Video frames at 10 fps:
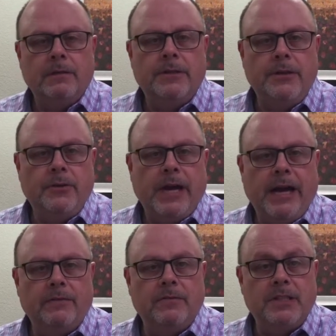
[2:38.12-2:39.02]
do you
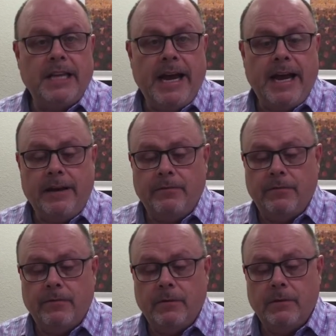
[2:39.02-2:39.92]
have
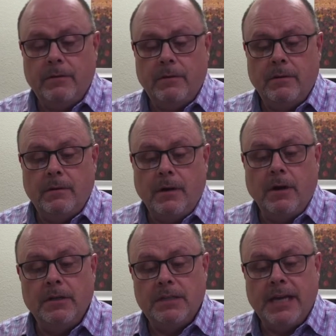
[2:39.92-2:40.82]
staff
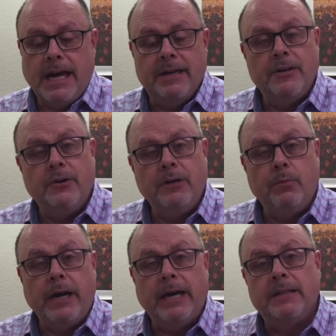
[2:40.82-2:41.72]
on site during
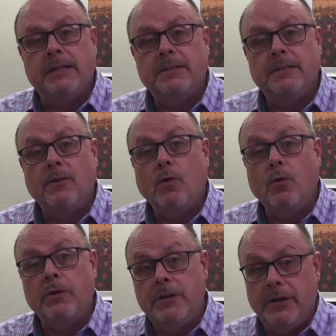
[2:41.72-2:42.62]
practice
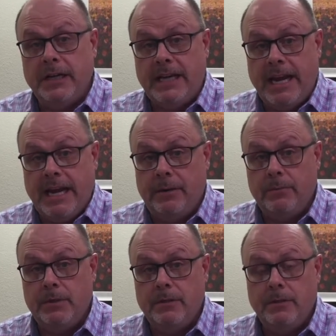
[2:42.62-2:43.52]
or during
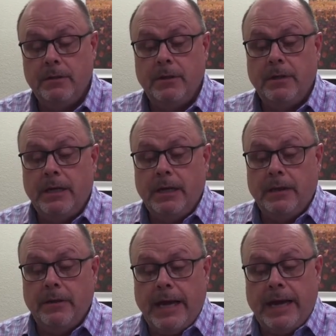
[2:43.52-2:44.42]
games
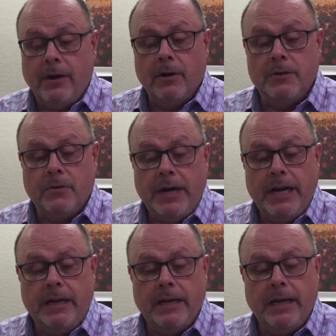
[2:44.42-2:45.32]
that are
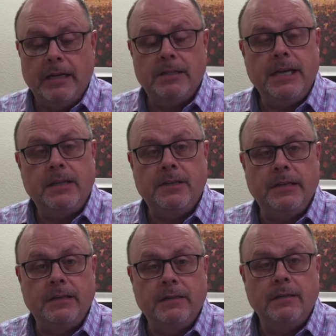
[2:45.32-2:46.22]
trained in
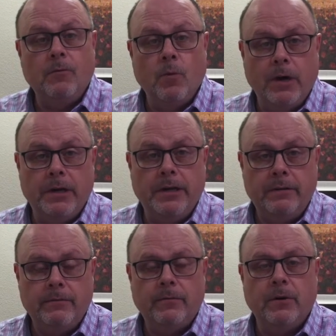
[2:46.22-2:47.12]
assessing
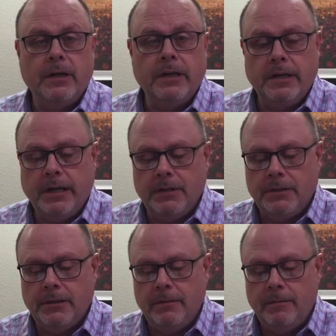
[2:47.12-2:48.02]
one for a
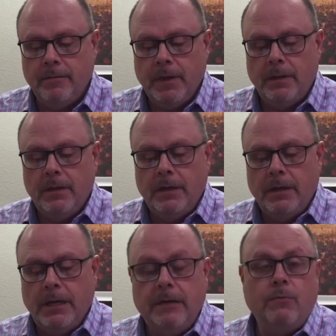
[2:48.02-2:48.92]
concussion
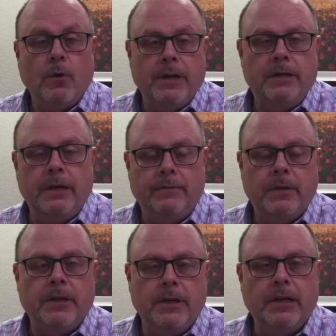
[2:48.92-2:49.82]
if a
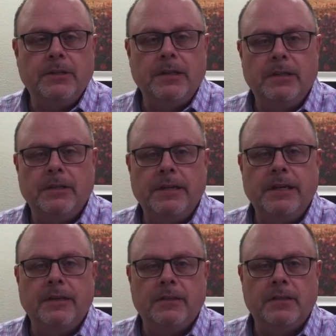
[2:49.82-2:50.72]
concussion is
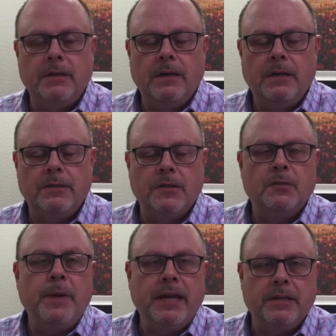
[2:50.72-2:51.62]
indeed
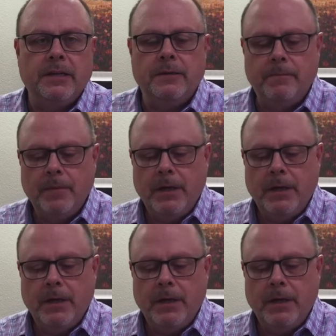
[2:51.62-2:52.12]
suspected?